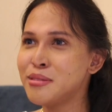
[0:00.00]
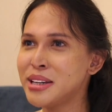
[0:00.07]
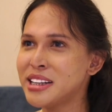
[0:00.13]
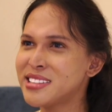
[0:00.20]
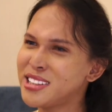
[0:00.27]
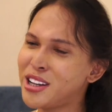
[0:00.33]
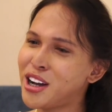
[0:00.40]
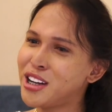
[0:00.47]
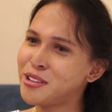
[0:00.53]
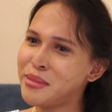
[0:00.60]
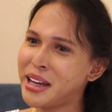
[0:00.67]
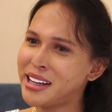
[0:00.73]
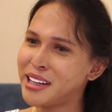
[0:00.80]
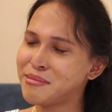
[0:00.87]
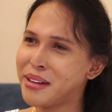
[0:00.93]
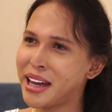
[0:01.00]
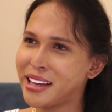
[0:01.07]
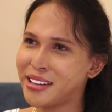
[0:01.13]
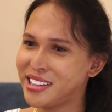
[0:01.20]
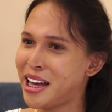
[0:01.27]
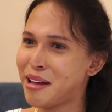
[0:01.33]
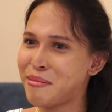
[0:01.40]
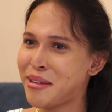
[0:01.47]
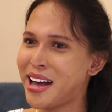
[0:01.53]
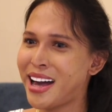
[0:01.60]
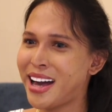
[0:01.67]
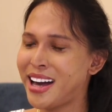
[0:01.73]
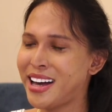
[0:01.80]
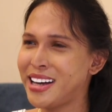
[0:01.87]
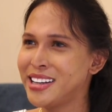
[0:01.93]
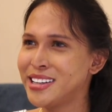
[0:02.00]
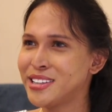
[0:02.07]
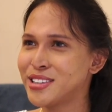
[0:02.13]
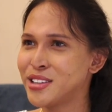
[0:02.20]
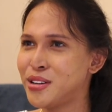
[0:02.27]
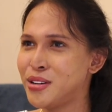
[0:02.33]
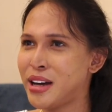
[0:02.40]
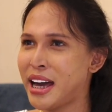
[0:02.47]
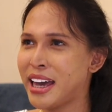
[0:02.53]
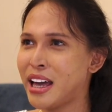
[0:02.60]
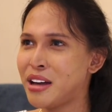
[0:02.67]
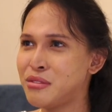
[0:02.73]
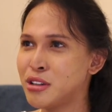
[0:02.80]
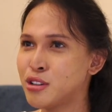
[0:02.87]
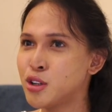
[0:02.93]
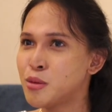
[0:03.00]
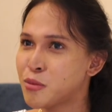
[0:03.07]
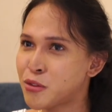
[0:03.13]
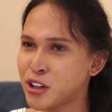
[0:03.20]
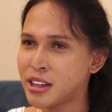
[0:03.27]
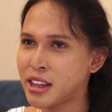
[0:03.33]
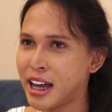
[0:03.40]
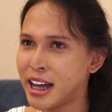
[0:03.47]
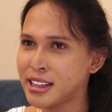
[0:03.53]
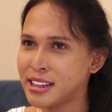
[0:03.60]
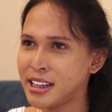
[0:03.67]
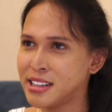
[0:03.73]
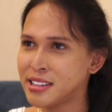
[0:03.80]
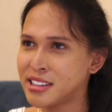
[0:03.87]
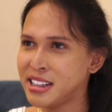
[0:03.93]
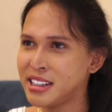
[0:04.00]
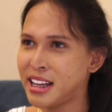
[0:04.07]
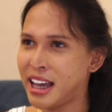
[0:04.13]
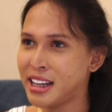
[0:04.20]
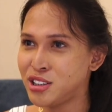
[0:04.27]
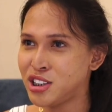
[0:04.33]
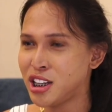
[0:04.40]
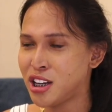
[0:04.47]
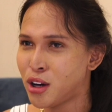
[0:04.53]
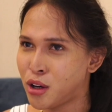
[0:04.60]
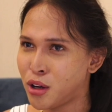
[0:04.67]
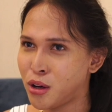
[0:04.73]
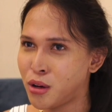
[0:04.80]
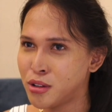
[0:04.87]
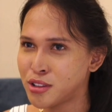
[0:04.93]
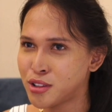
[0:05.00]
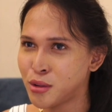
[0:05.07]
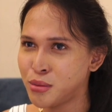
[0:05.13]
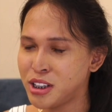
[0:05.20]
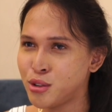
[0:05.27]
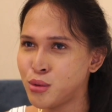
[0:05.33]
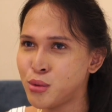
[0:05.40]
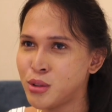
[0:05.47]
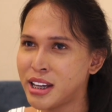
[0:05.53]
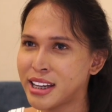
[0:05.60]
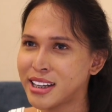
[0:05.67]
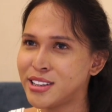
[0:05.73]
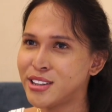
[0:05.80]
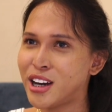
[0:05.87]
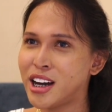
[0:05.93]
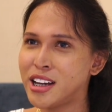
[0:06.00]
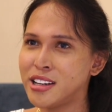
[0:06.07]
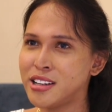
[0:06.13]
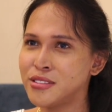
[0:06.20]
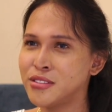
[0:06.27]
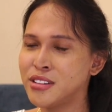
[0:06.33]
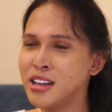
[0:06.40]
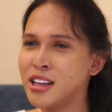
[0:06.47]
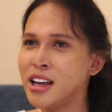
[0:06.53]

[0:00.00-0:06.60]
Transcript: It's an automatic bike, Yamaha. So I have a group for that. It's an NGO, so we do like a lot of